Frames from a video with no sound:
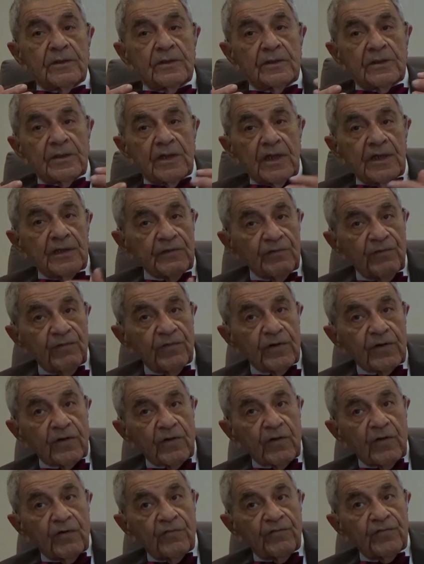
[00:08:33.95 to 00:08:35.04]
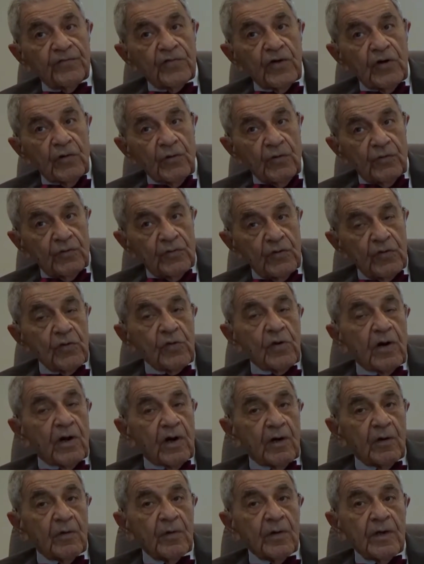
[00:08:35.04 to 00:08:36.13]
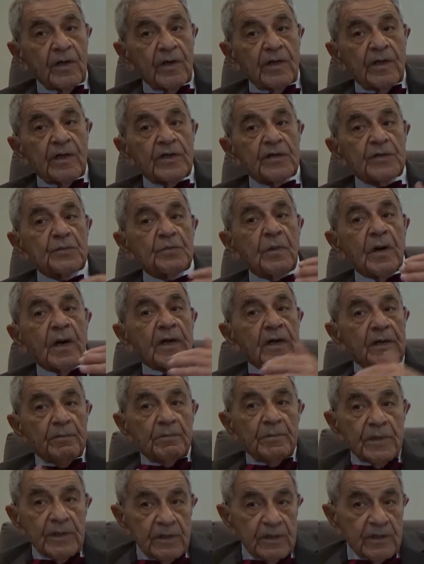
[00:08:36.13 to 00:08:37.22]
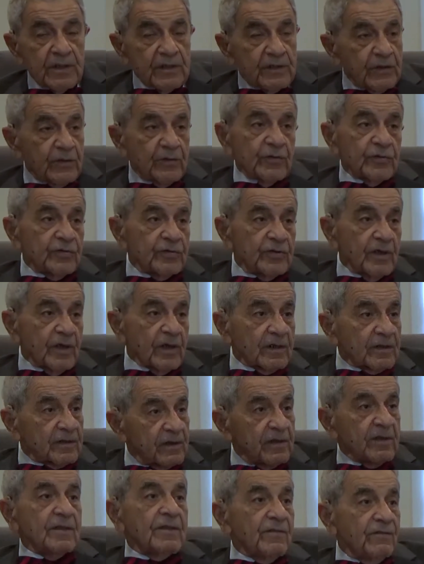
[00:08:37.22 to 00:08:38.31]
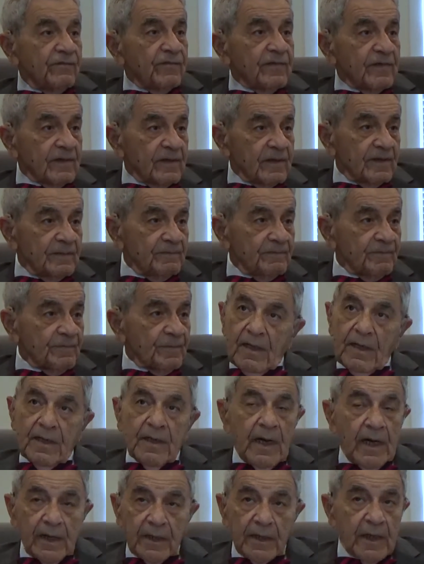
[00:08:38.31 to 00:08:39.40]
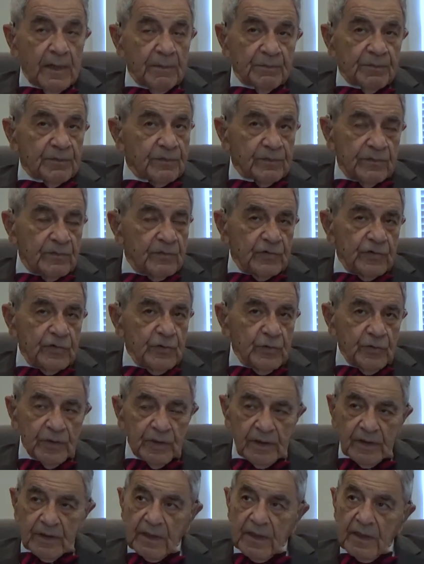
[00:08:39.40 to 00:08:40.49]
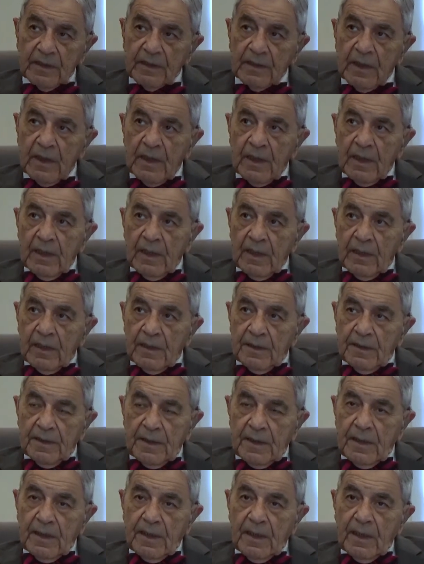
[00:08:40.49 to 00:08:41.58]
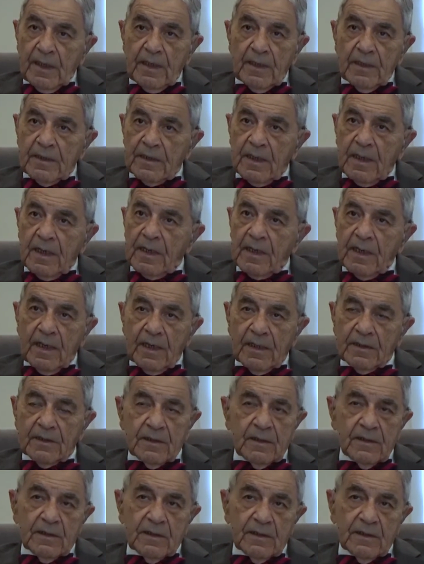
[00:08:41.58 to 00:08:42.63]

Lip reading: transfer of know-how is by immediate contact in the field. And I kept doing that. And I had,